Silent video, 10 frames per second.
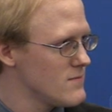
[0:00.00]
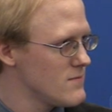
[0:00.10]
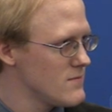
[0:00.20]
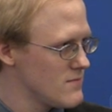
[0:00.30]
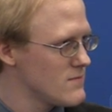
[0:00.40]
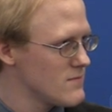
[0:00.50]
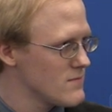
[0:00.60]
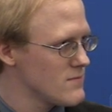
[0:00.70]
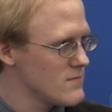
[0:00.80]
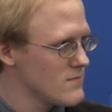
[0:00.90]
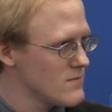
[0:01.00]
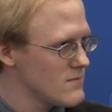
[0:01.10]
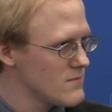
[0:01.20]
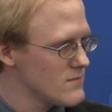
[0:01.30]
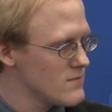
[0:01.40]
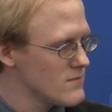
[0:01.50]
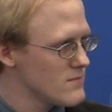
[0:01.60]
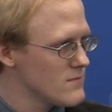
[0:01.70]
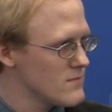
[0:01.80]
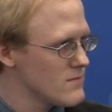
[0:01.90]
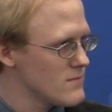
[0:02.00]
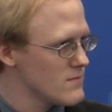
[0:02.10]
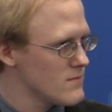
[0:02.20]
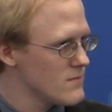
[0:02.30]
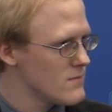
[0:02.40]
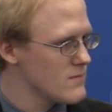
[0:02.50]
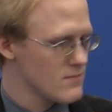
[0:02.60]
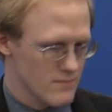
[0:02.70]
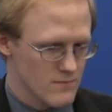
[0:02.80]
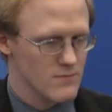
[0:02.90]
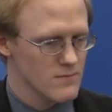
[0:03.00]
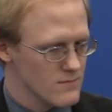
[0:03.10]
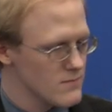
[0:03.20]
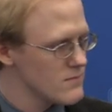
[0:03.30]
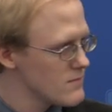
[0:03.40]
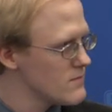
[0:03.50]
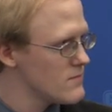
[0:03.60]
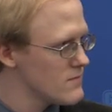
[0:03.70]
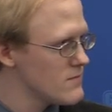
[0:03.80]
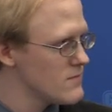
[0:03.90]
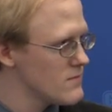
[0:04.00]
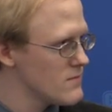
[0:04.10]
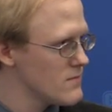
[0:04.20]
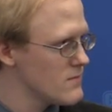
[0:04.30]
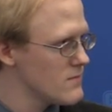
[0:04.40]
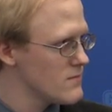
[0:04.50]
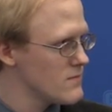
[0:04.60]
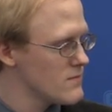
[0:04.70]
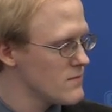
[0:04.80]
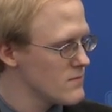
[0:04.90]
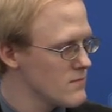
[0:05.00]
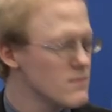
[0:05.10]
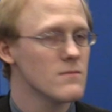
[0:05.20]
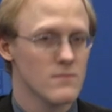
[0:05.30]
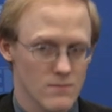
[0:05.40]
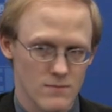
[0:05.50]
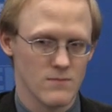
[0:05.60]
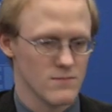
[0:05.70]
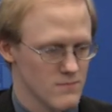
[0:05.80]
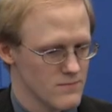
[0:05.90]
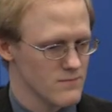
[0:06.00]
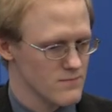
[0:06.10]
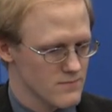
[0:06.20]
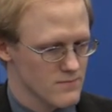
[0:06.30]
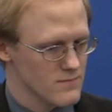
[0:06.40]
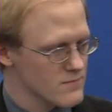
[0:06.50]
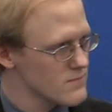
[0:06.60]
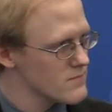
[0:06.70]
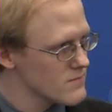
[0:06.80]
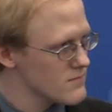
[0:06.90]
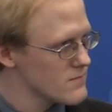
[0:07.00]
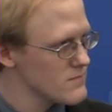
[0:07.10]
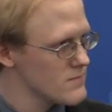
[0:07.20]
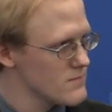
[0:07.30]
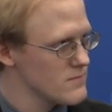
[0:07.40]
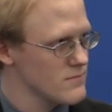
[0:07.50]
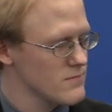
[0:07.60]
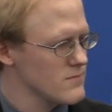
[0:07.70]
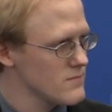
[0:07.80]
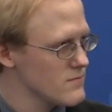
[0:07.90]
No words are spoken by the person on screen.